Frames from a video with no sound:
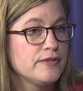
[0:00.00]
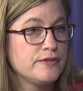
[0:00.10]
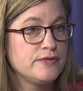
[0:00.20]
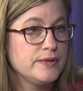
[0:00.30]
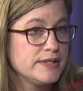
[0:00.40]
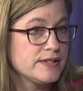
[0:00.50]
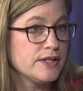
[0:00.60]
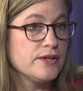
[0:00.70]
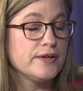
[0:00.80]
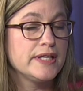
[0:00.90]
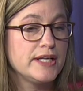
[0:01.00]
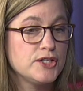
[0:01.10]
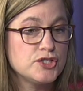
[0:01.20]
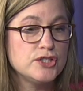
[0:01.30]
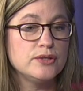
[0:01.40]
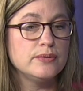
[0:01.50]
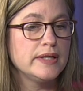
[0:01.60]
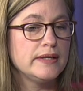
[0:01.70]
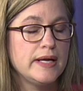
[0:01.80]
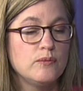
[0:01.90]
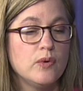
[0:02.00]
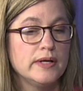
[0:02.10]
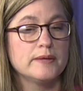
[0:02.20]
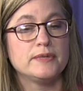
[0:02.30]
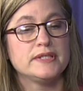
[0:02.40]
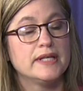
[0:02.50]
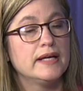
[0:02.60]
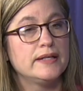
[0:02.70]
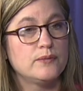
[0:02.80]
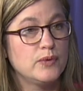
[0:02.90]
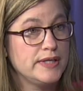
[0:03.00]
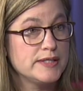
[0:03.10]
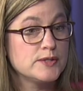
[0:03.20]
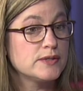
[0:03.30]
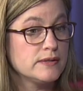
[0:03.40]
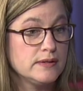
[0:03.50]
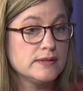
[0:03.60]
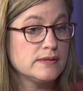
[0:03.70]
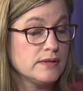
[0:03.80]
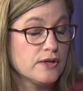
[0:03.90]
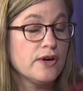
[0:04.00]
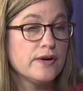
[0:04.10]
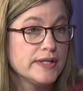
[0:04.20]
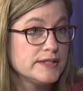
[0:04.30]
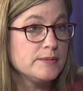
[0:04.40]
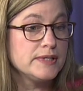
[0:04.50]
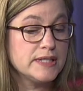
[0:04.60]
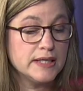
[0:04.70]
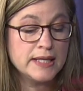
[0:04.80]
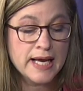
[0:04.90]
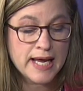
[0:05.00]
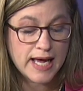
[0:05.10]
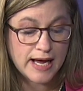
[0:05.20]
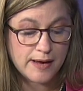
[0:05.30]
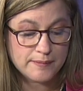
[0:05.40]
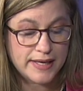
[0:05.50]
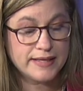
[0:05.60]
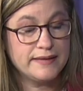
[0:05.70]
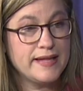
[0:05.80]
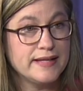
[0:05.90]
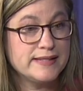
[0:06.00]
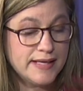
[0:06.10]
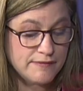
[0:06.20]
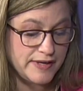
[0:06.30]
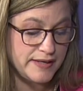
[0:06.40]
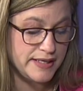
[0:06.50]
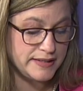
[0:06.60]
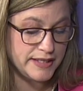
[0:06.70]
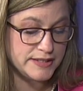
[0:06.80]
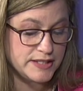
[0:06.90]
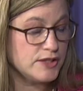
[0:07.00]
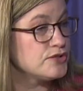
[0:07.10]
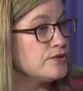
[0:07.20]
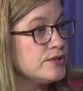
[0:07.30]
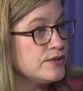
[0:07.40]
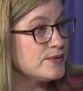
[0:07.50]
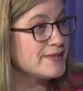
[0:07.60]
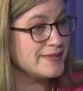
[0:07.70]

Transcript: the food insecurity issue and, and what can be done and what is, is occurring to be done. Um, and in that same vein, I'd like to introduce